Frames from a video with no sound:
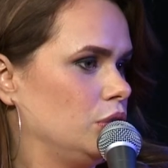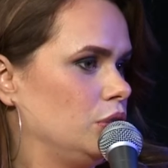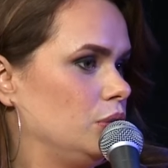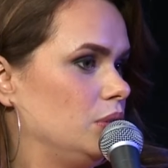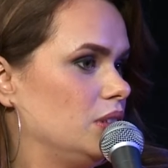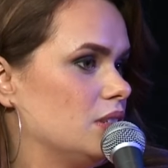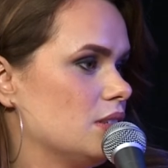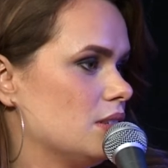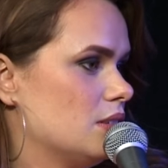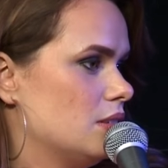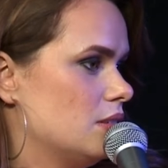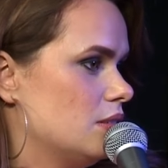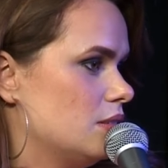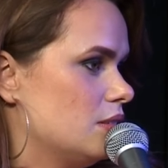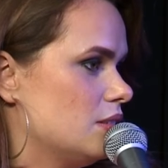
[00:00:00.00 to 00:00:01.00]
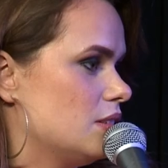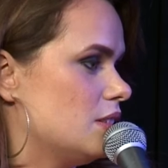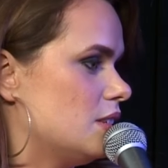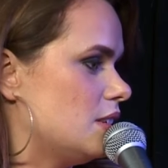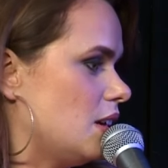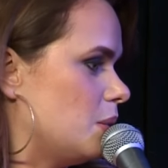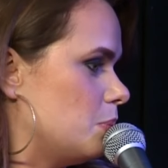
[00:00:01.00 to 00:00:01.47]
I need to
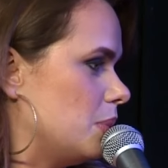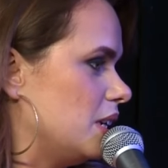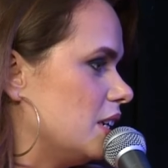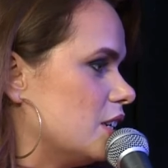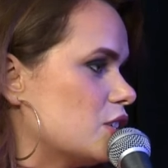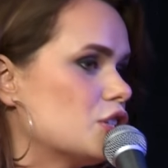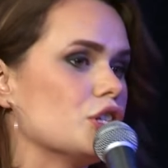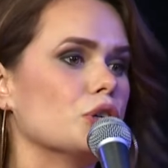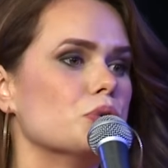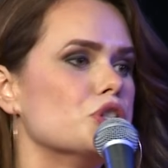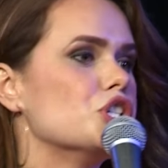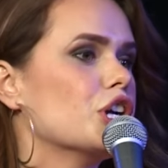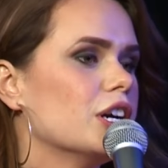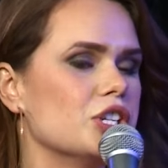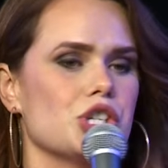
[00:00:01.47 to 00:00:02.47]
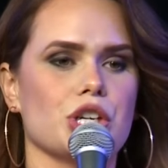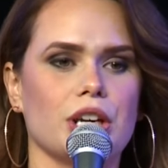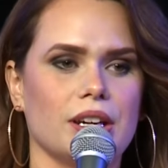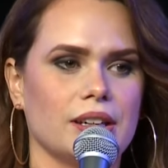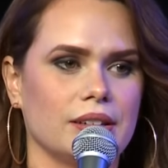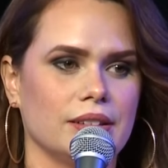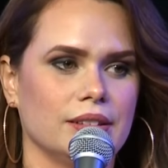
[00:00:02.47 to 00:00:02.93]
stop being so
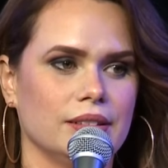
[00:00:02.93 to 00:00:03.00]
judgy.